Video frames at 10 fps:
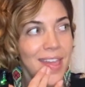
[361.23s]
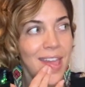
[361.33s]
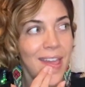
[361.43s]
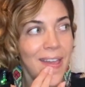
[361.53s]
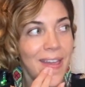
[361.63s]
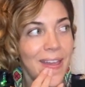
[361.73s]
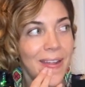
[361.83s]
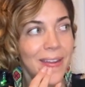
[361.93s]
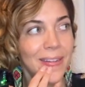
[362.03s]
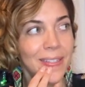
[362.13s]

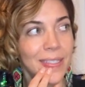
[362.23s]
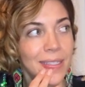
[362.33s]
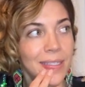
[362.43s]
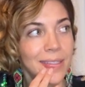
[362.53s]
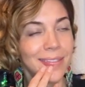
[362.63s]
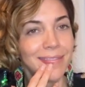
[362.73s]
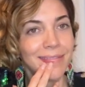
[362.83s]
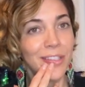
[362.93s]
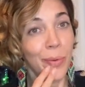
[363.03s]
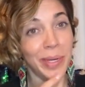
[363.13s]
And
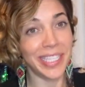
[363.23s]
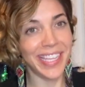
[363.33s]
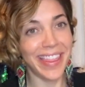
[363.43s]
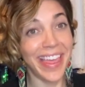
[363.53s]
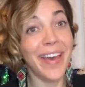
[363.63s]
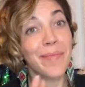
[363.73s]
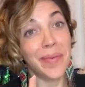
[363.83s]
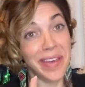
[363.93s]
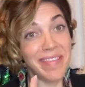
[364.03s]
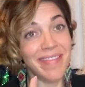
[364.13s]
nobody said that,
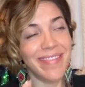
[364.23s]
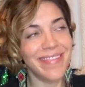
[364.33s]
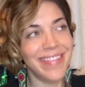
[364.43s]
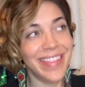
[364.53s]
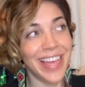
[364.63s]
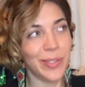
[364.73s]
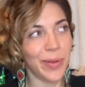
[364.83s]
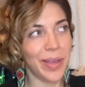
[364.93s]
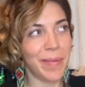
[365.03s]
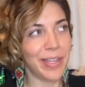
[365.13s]
but that's what
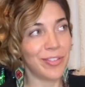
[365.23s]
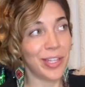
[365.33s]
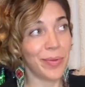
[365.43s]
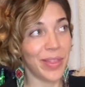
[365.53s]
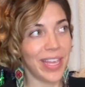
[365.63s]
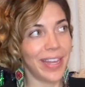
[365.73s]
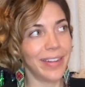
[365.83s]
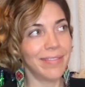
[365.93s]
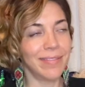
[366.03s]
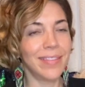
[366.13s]
I imagine they were
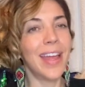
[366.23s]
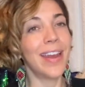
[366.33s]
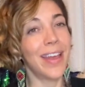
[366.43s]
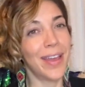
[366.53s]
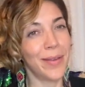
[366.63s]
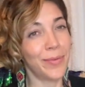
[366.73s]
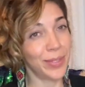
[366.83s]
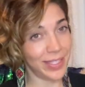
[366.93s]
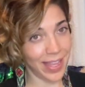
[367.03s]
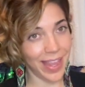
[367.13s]
thinking. And I
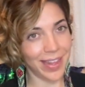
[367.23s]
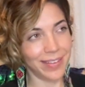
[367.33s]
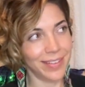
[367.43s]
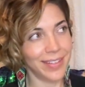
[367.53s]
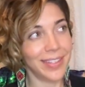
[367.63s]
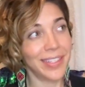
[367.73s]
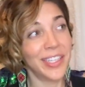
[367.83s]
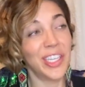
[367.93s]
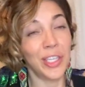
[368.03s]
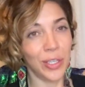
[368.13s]
would say,
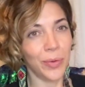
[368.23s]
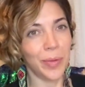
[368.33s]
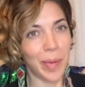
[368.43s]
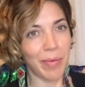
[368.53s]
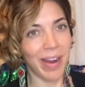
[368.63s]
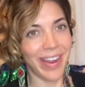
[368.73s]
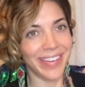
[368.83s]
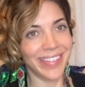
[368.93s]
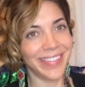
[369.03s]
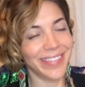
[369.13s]
you would be
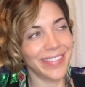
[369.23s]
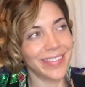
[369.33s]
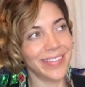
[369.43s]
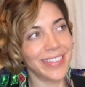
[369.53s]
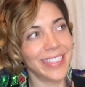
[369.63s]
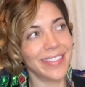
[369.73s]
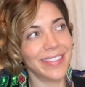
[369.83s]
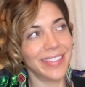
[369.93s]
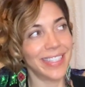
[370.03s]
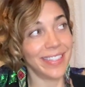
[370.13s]
right.
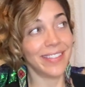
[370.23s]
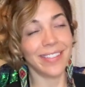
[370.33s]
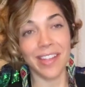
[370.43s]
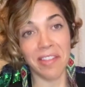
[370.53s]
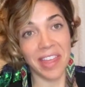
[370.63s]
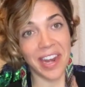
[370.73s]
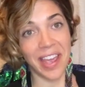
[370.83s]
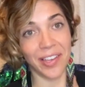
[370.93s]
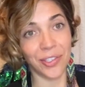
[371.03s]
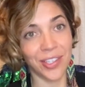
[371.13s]
This is not that
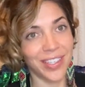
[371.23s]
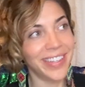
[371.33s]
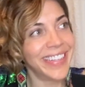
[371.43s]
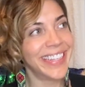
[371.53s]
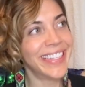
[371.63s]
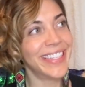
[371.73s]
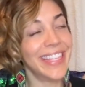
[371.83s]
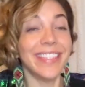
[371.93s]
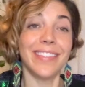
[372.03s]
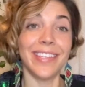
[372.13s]
Ash.
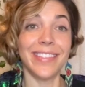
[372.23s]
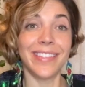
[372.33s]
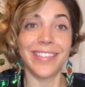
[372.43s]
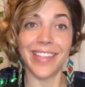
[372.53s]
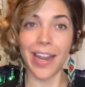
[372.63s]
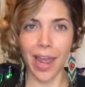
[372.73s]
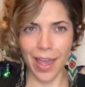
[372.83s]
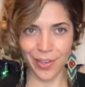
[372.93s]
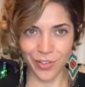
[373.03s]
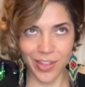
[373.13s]
This is an
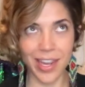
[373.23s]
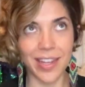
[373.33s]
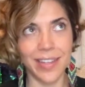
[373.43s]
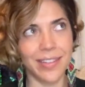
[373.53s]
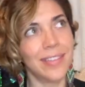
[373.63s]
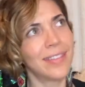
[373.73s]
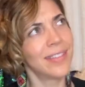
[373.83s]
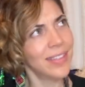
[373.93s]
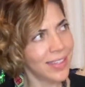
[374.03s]
Ash that is